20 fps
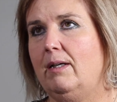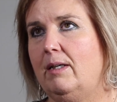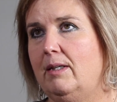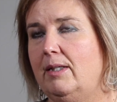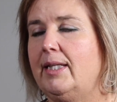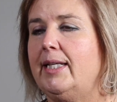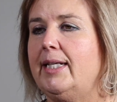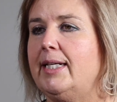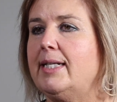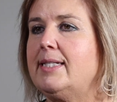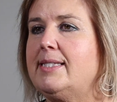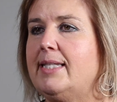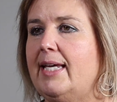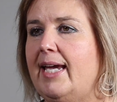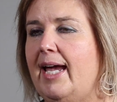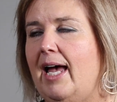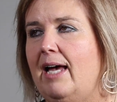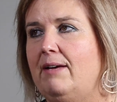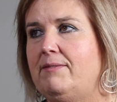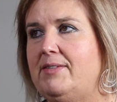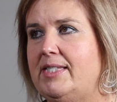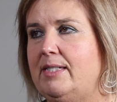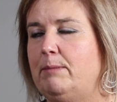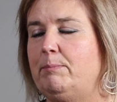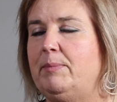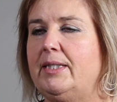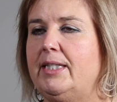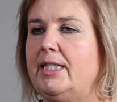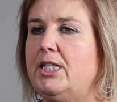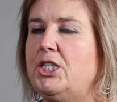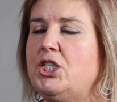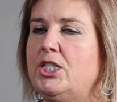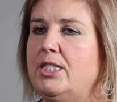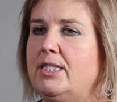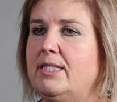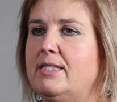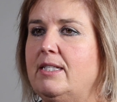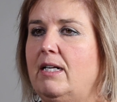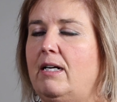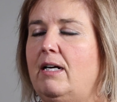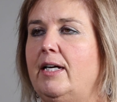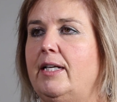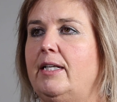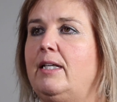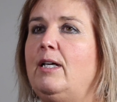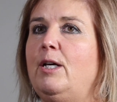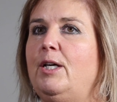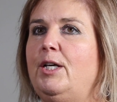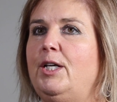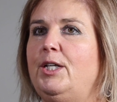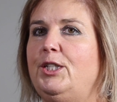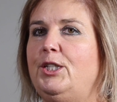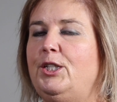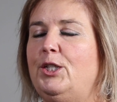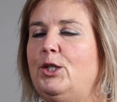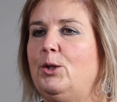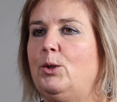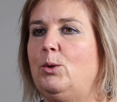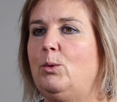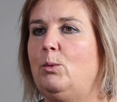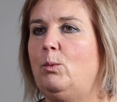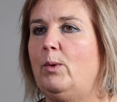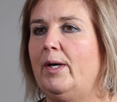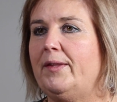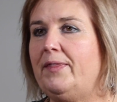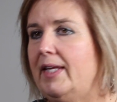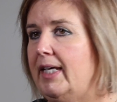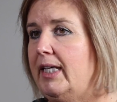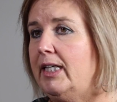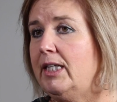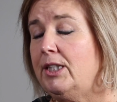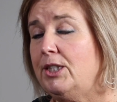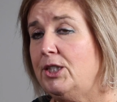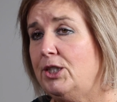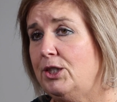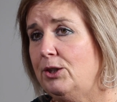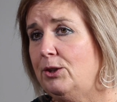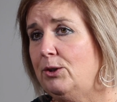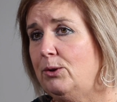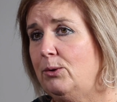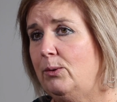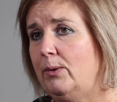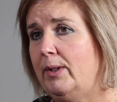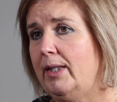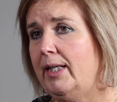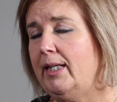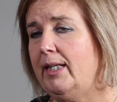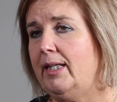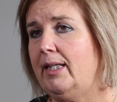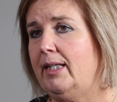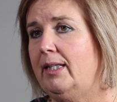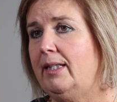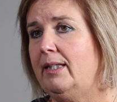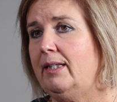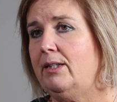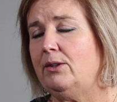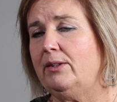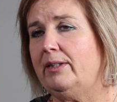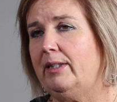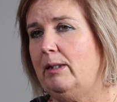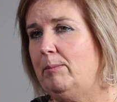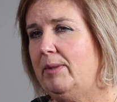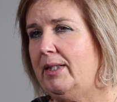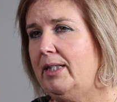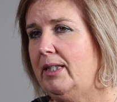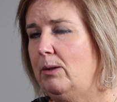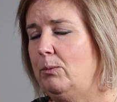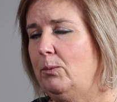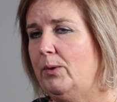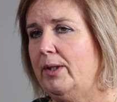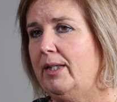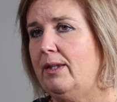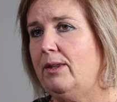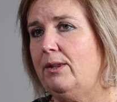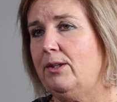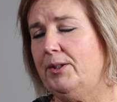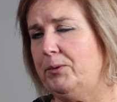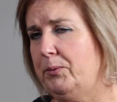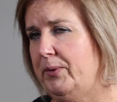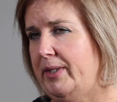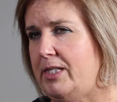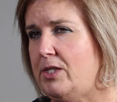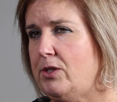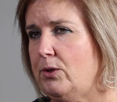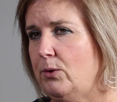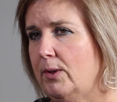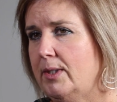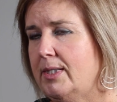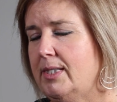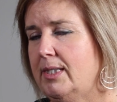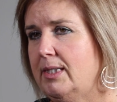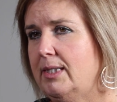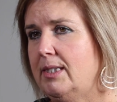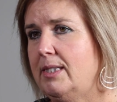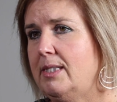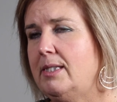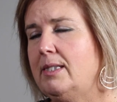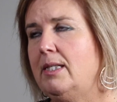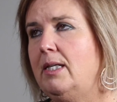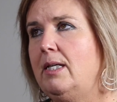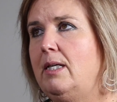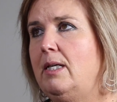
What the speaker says: clinics, they have stipulations on, what they can do, and they're limited with their resources.